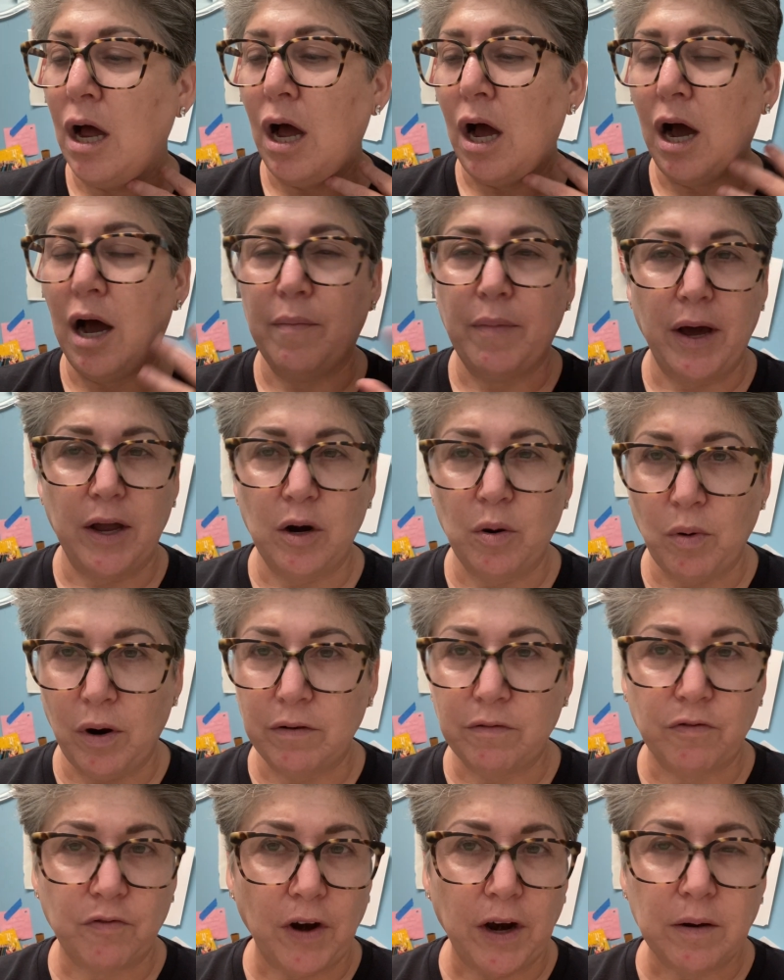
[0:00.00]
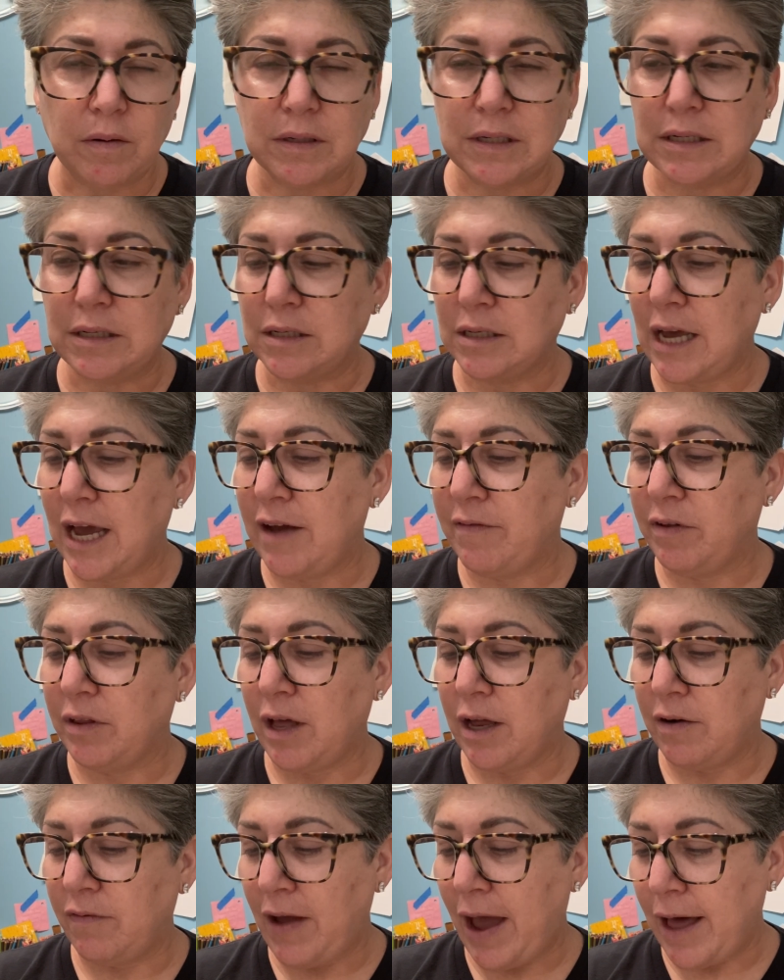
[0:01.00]
Um, I don't want fragrances. I have a
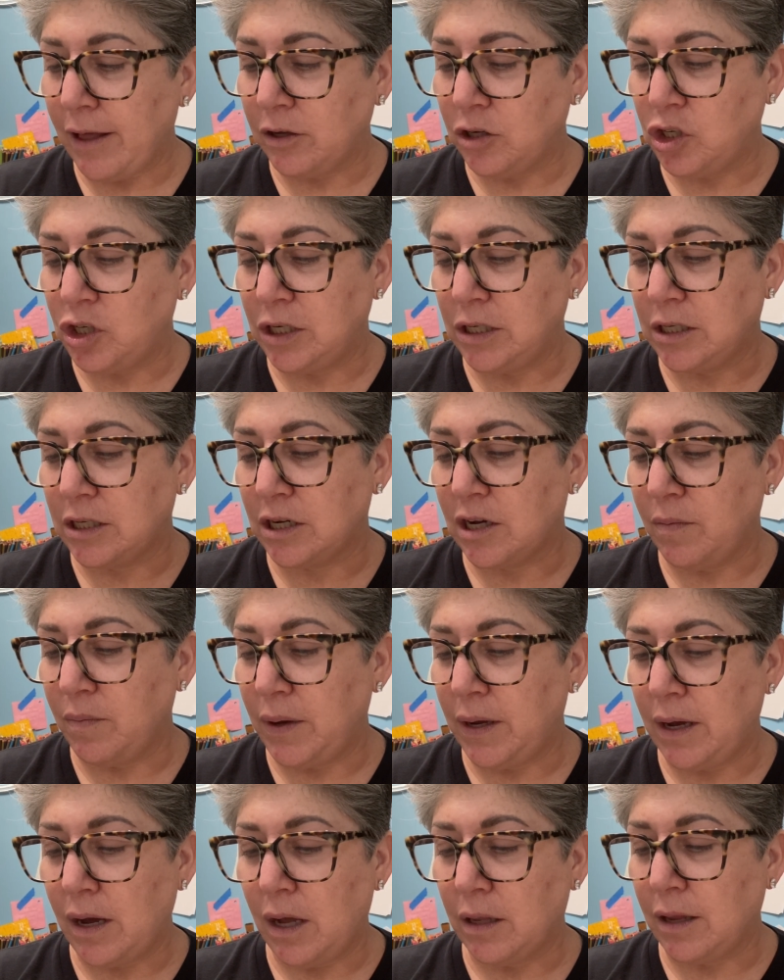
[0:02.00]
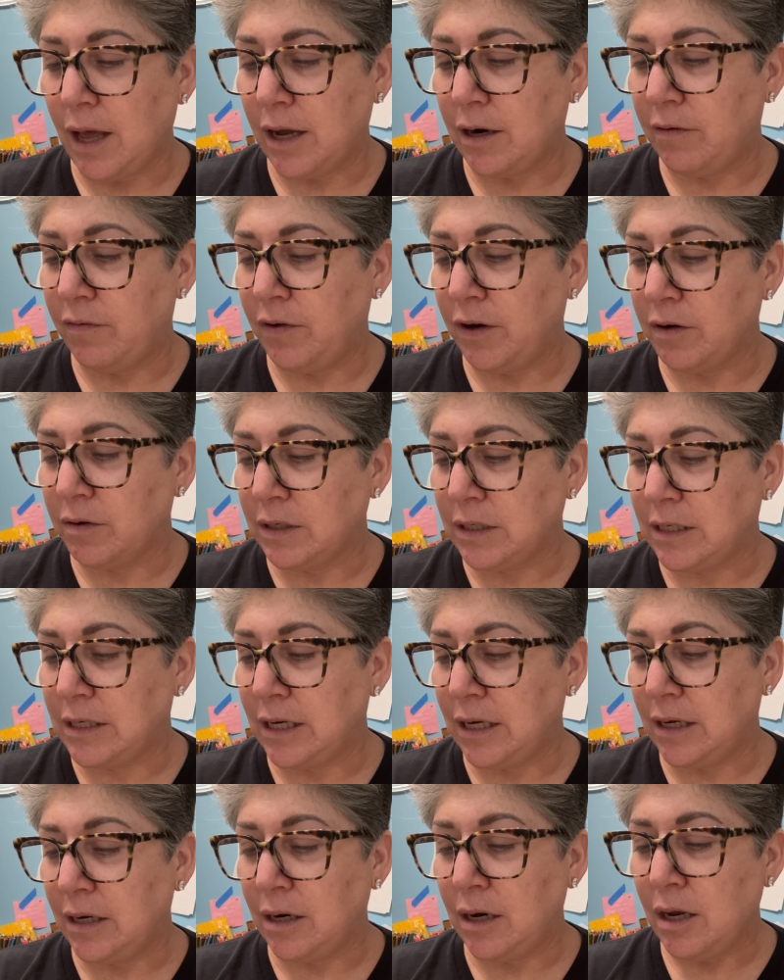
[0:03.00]
lot of allergies. It can be a lot of
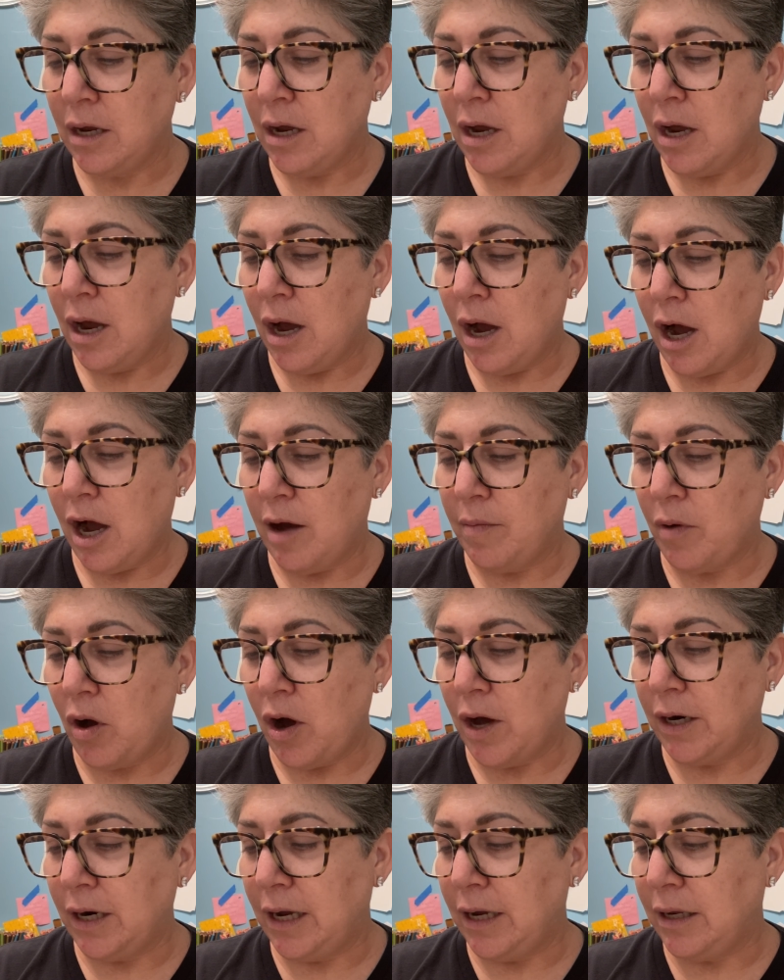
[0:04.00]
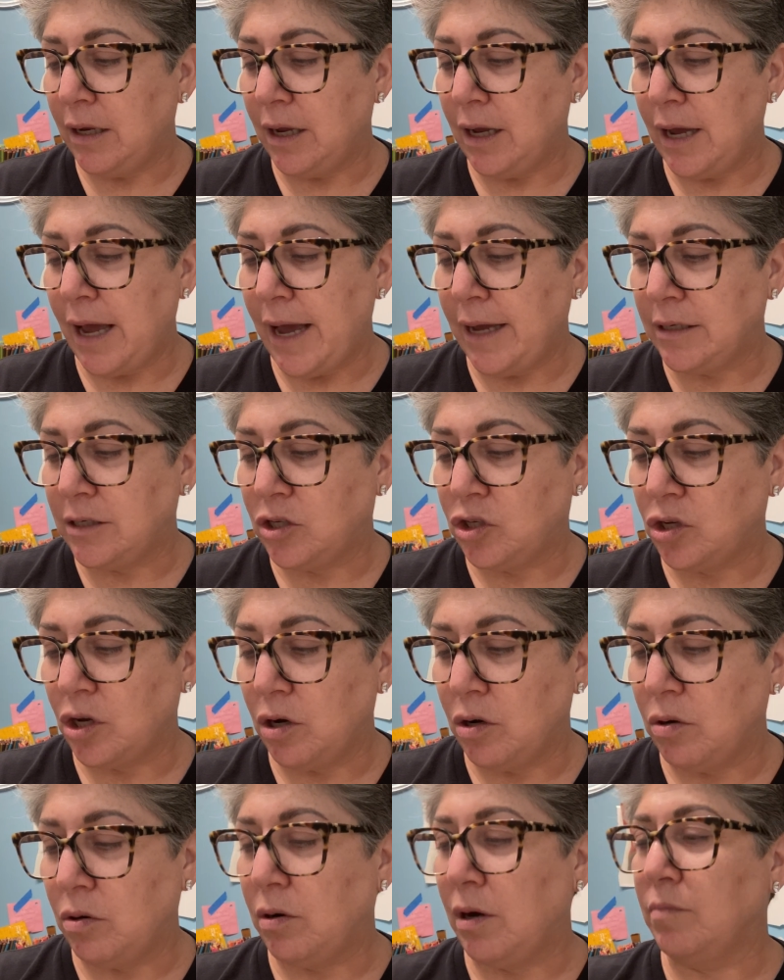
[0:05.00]
irritant um, on it. And
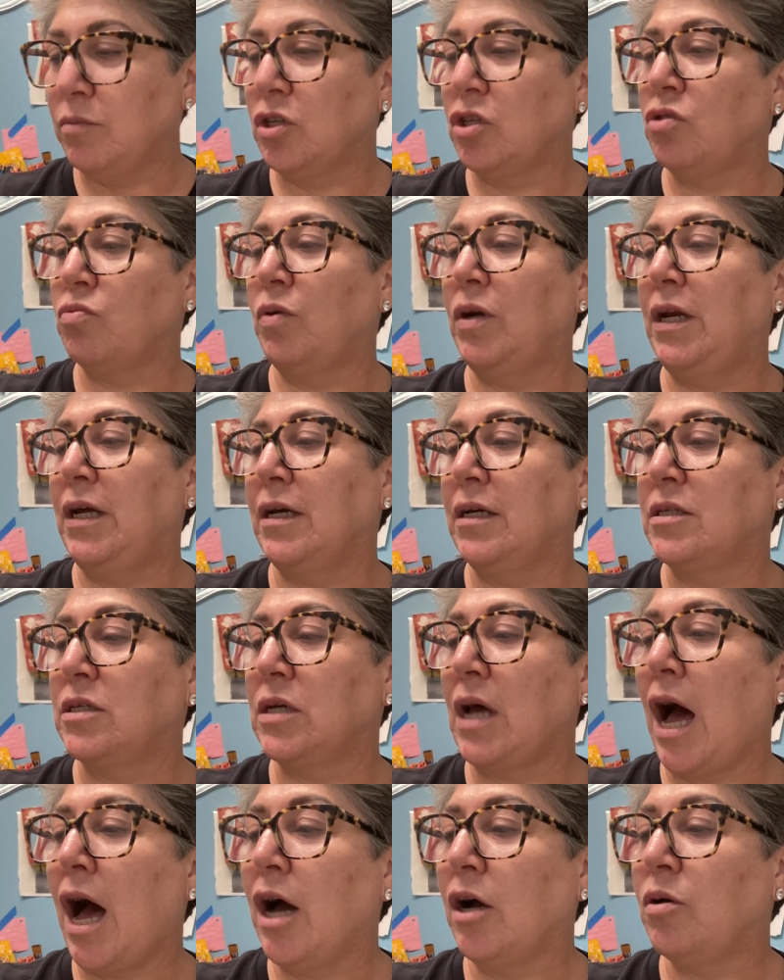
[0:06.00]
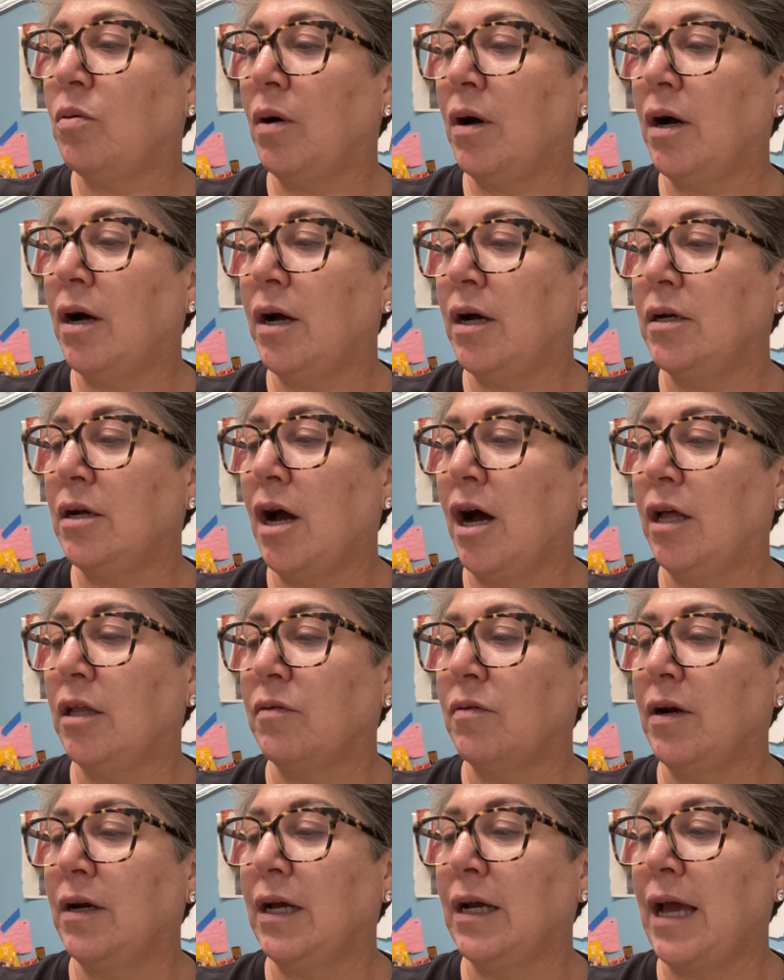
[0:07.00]
so I'm just reading. It's aqua and
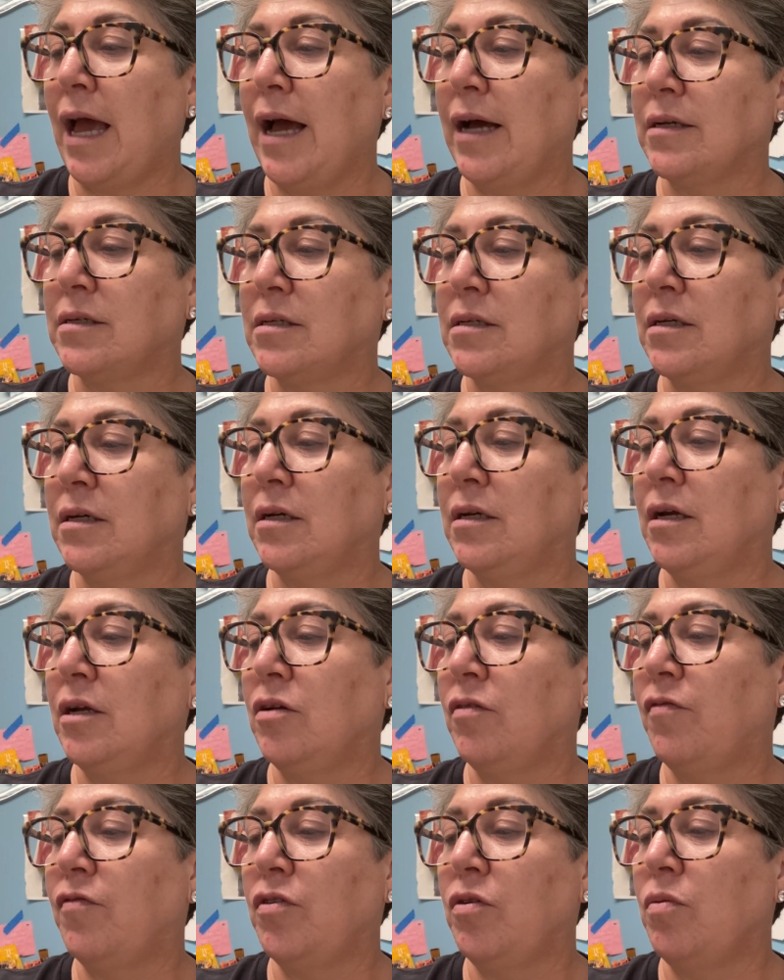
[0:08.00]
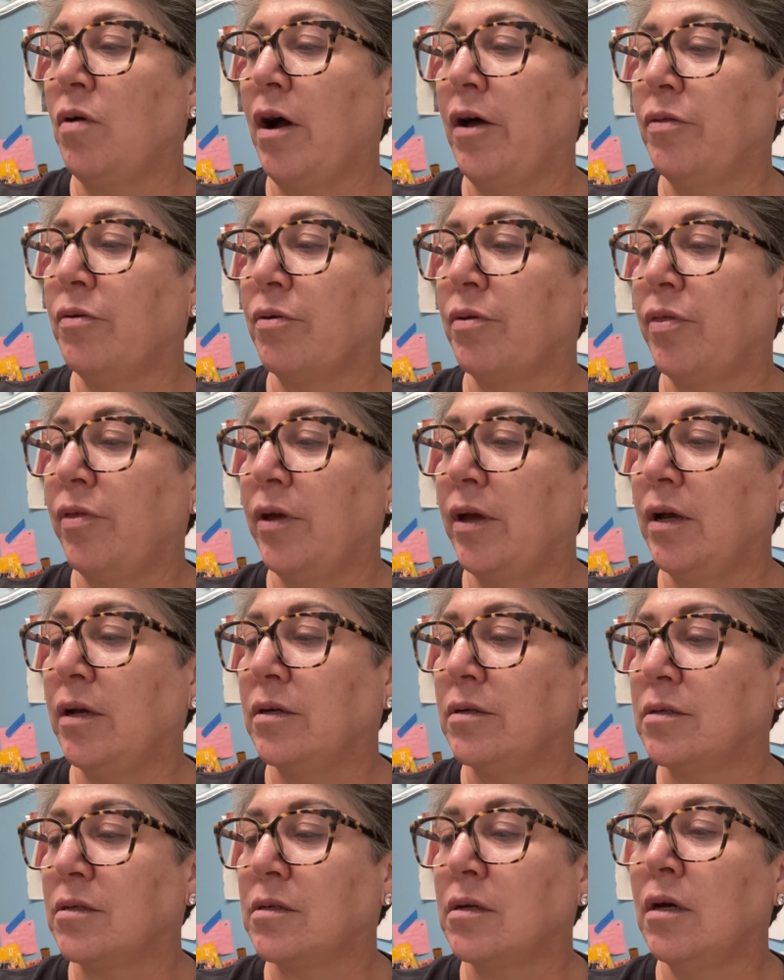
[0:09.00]
hyaluronic acid and a few other
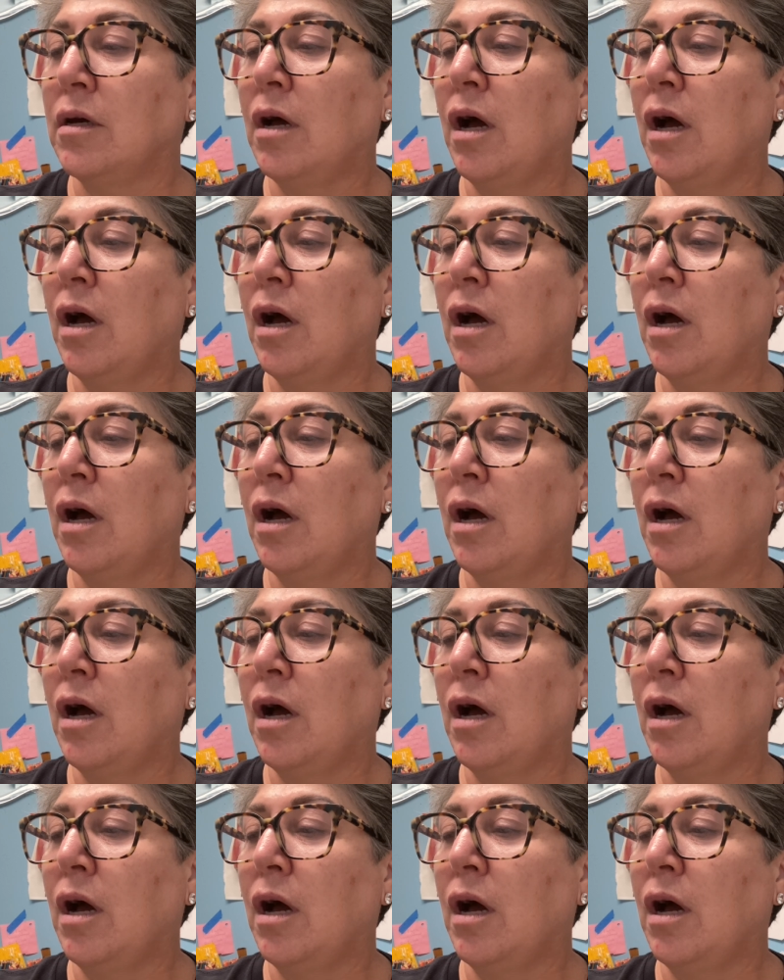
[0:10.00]
things.